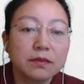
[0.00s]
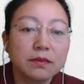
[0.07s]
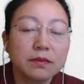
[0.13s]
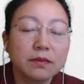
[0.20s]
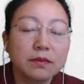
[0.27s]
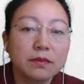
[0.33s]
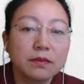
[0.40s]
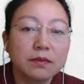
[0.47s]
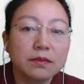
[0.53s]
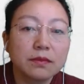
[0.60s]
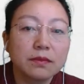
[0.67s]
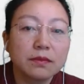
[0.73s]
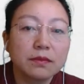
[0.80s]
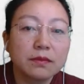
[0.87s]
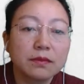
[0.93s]

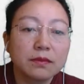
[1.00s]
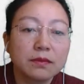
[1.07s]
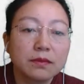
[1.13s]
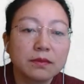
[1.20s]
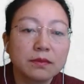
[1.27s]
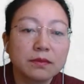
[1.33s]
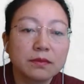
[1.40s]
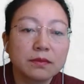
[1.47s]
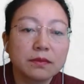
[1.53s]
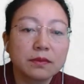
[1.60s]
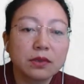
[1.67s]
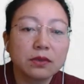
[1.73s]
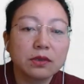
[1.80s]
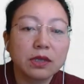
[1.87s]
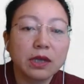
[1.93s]
Start with 10.
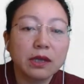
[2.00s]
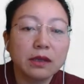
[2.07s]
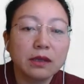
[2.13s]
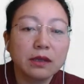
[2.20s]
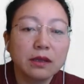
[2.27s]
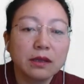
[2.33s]
Okay.